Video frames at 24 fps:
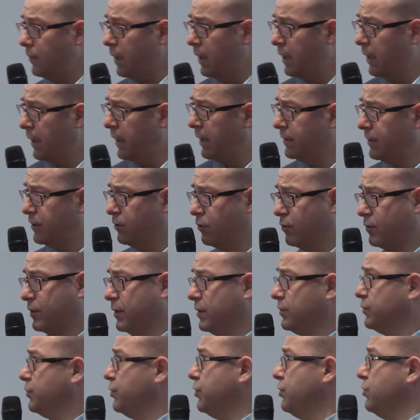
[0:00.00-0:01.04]
And in
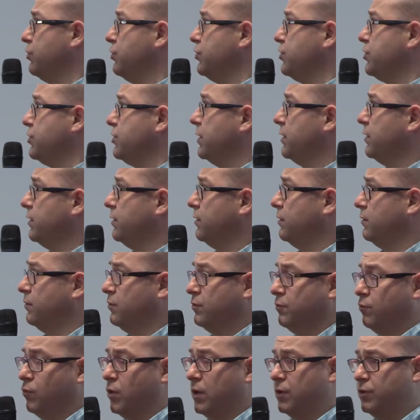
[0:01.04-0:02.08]
order to use,
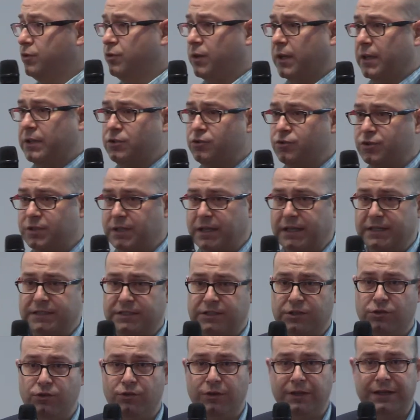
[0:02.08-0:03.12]
well, you can use
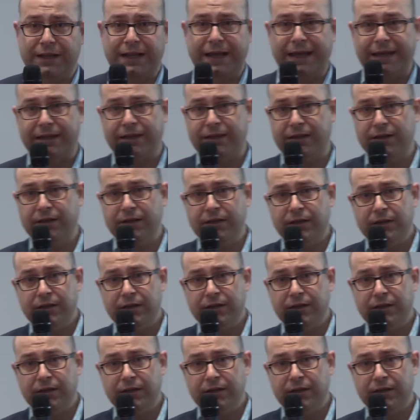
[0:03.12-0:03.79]
SQL-like